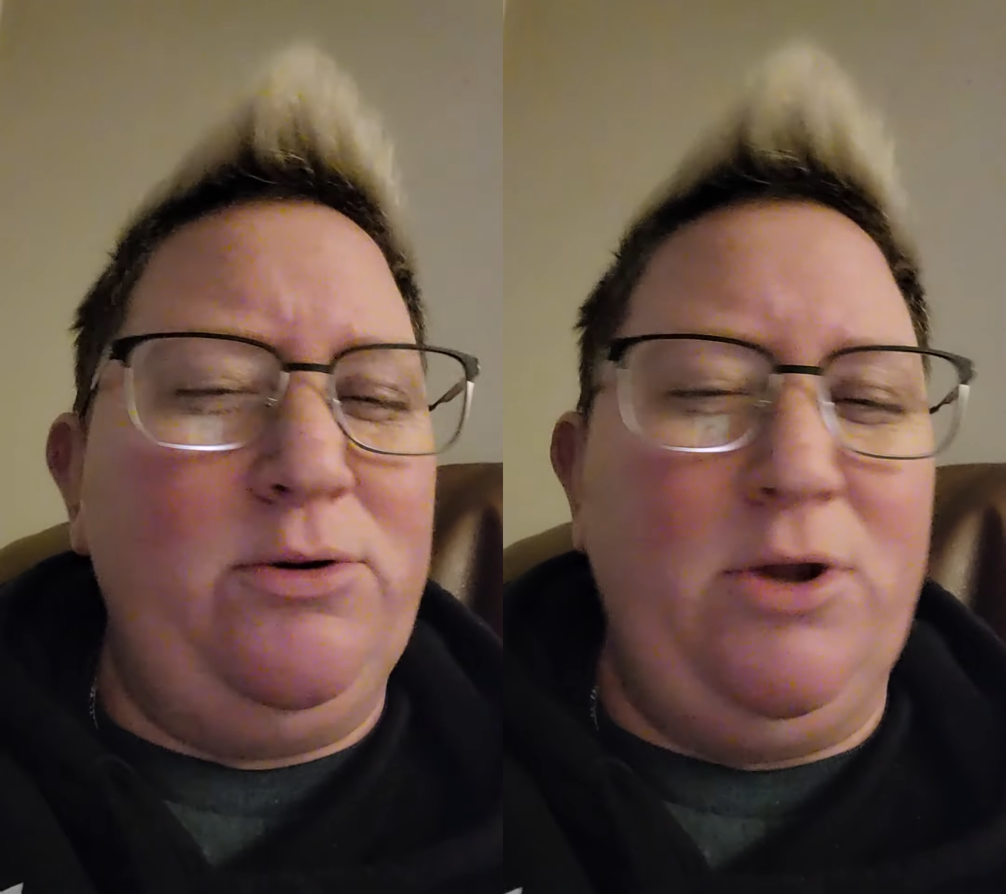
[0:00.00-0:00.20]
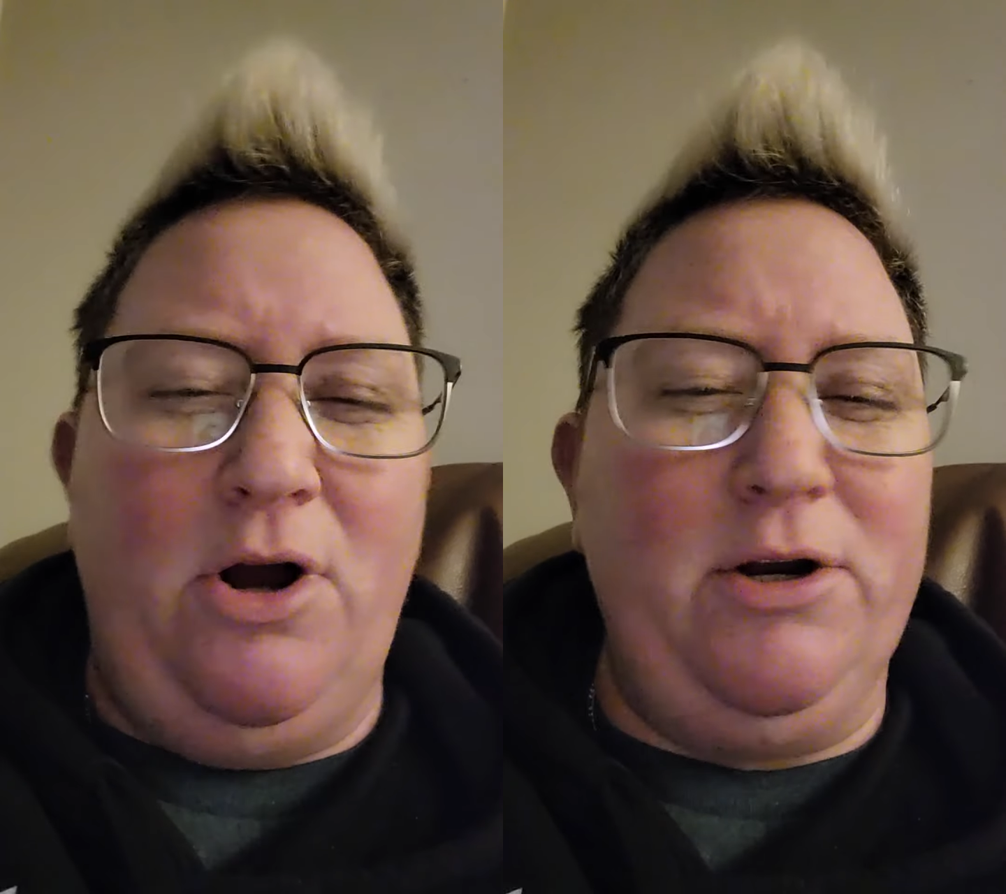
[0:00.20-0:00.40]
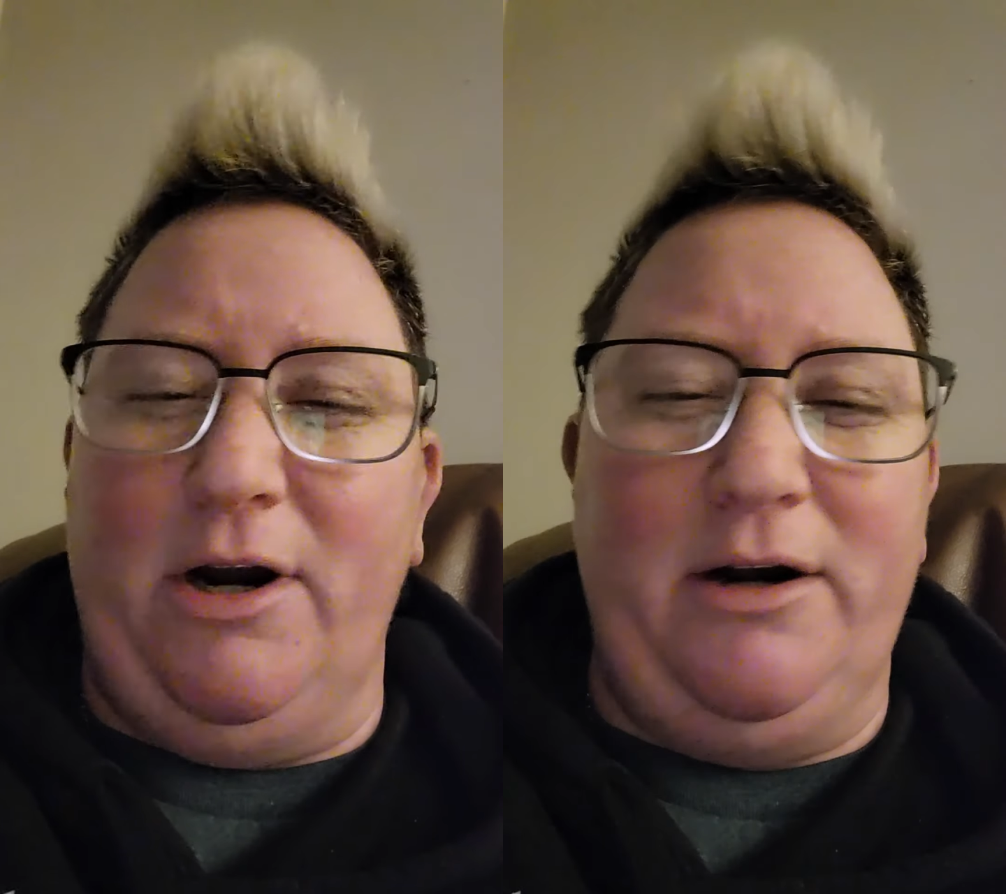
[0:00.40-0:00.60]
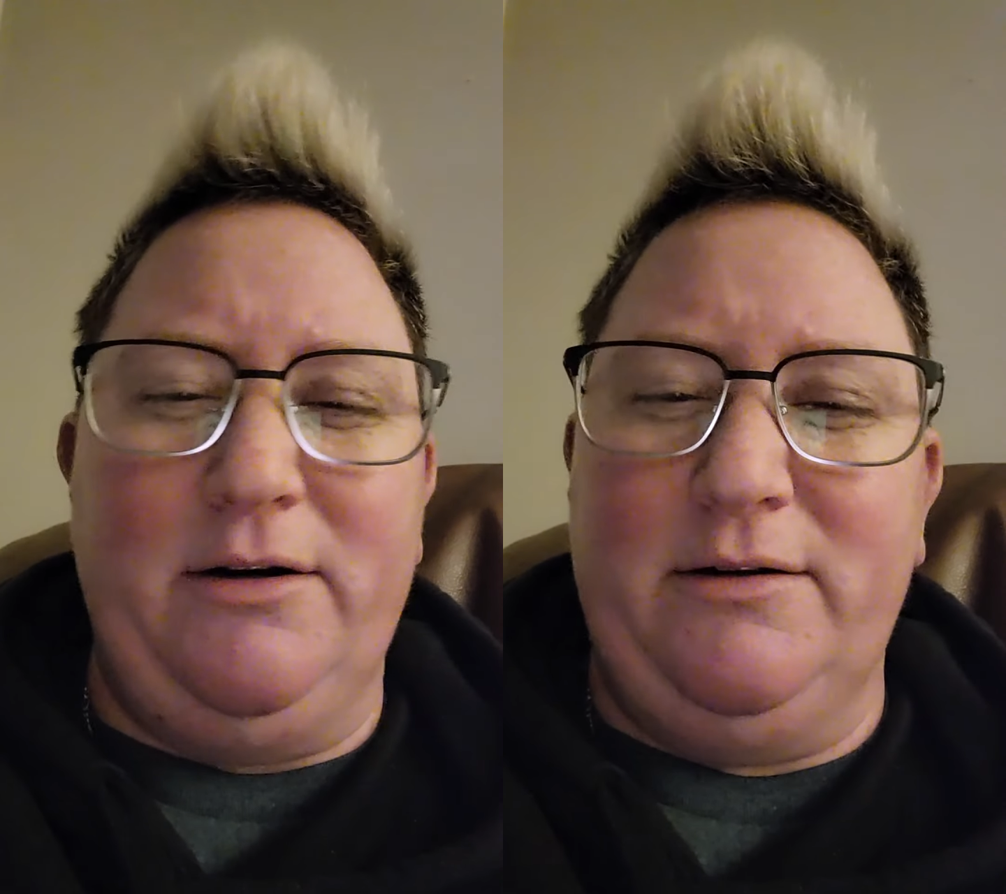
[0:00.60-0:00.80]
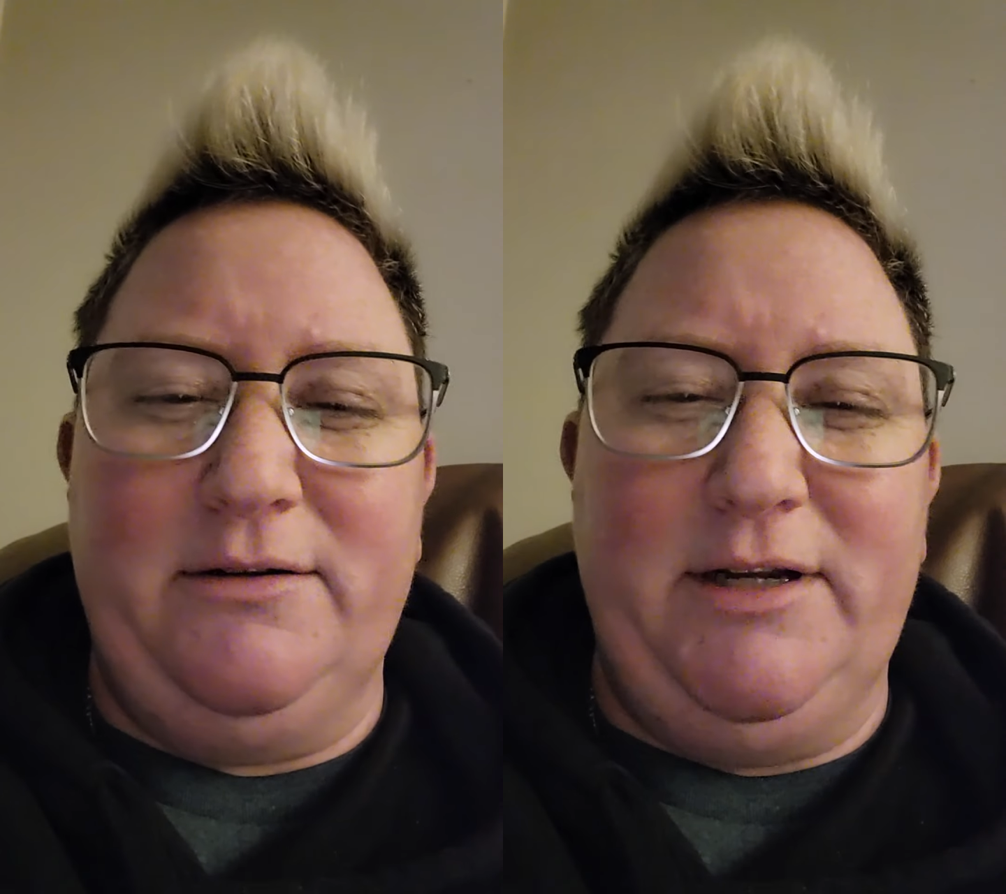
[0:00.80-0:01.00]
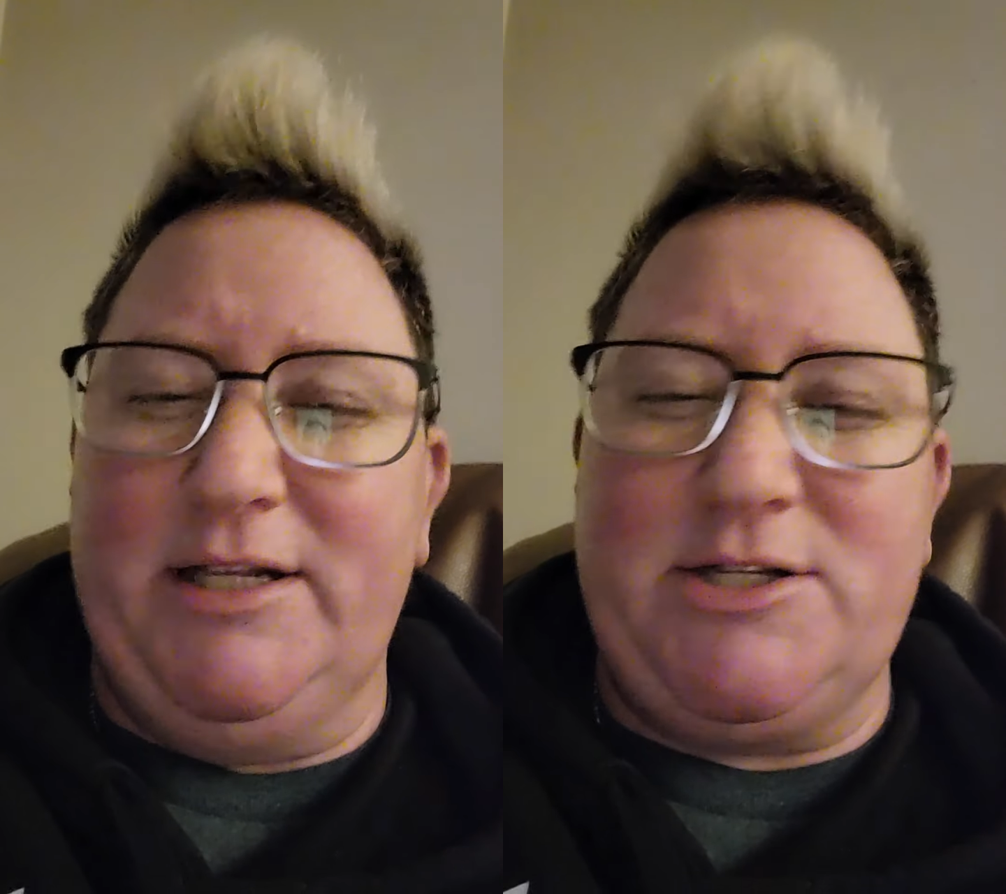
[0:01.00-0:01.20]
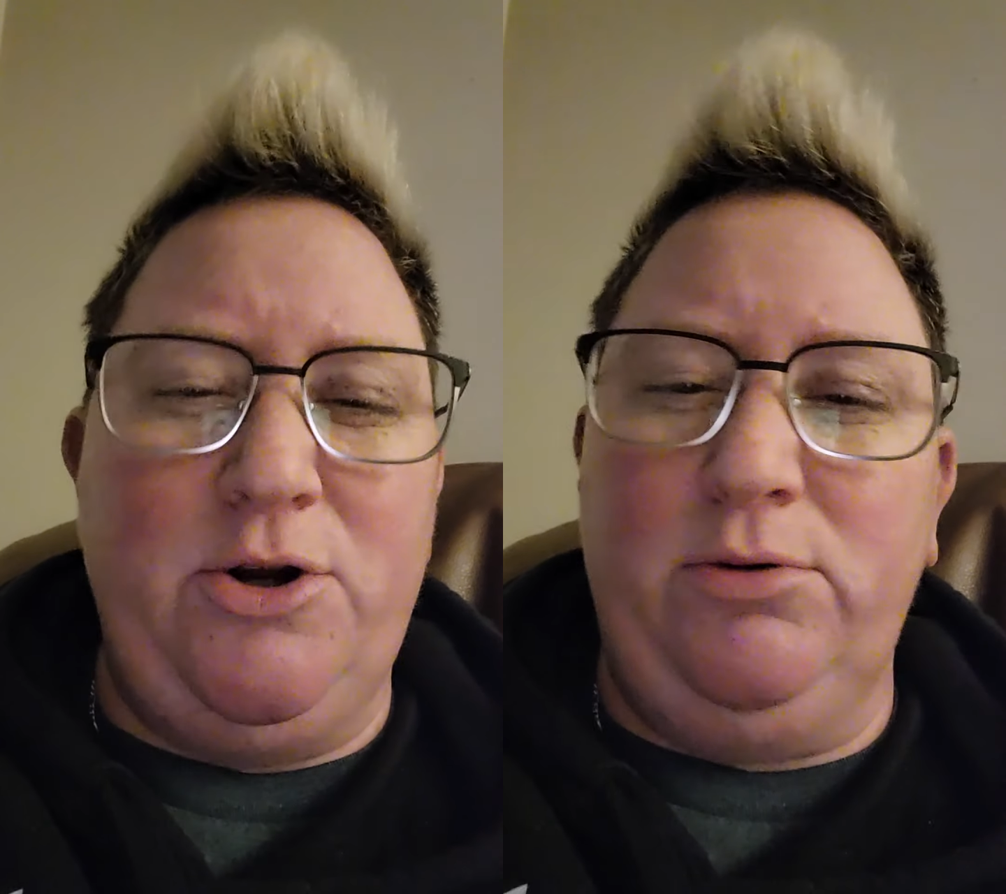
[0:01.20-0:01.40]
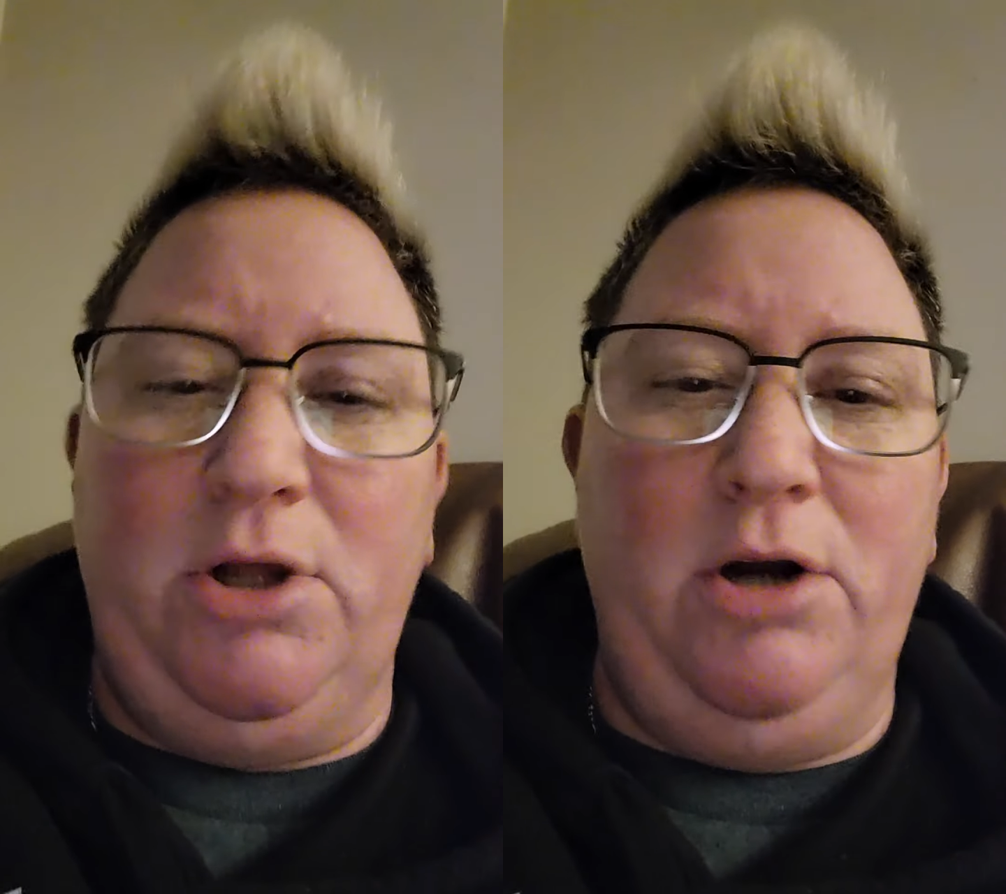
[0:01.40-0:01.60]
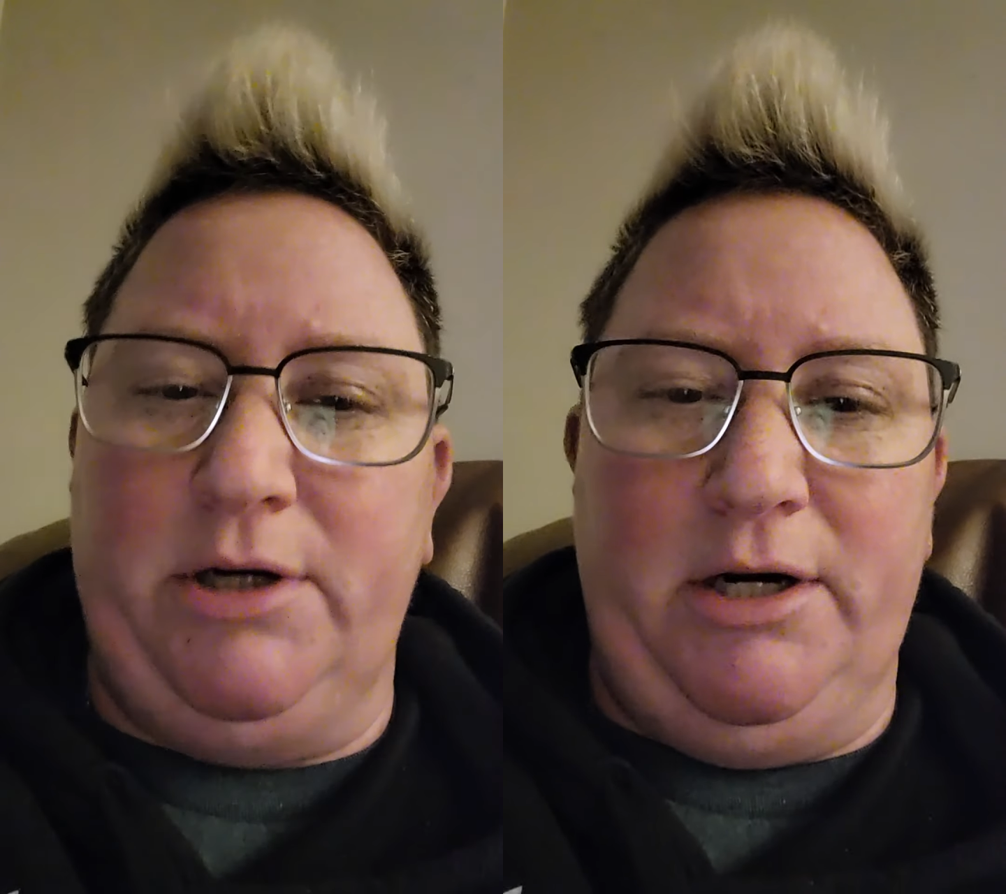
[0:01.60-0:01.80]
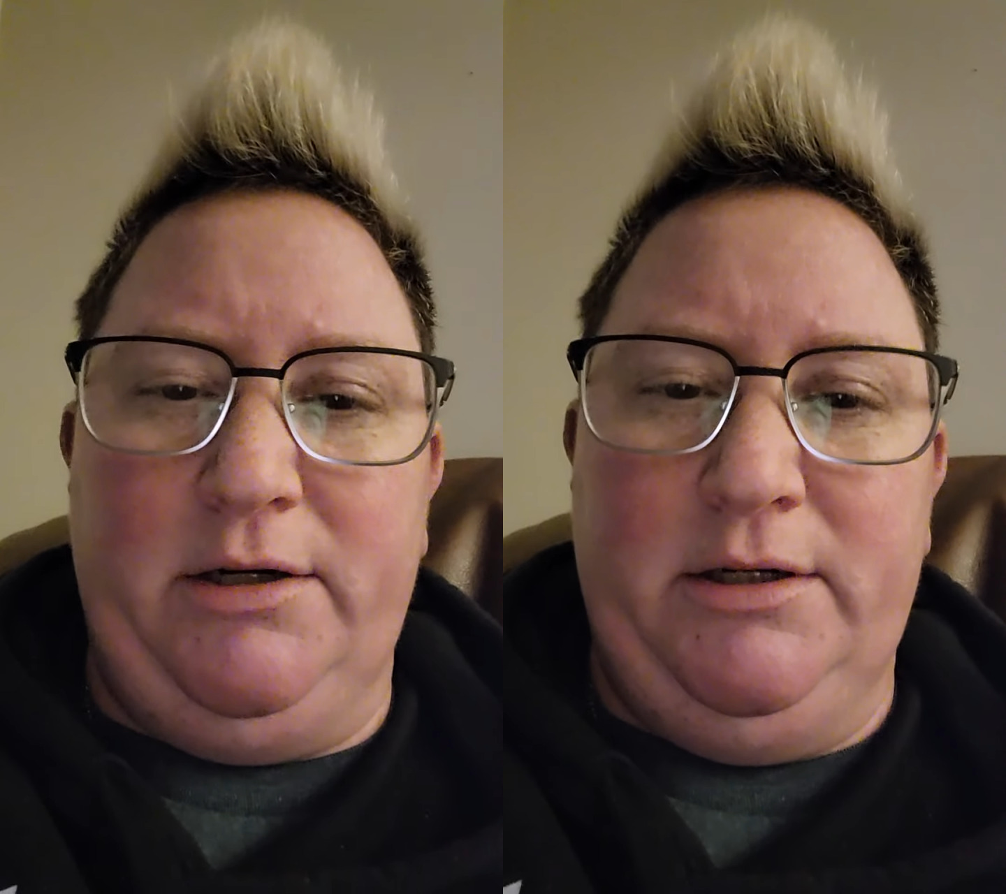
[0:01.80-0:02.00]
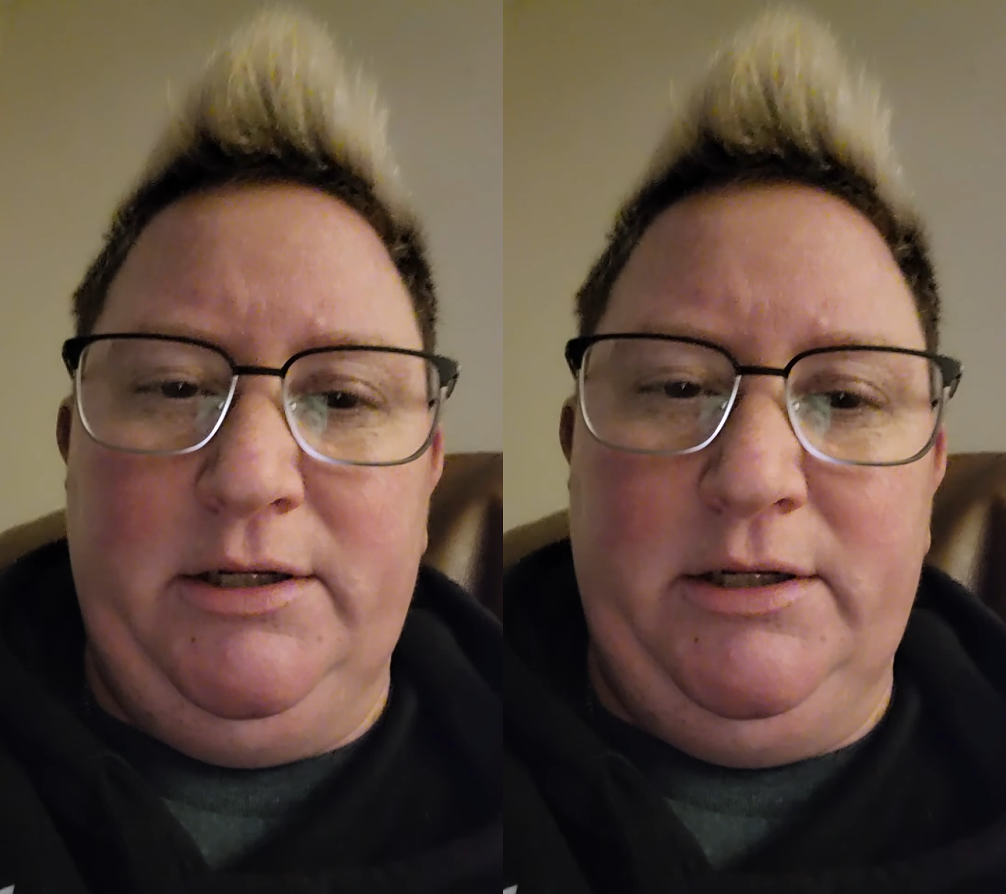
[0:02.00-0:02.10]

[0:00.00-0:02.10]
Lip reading: longer. It's no longer.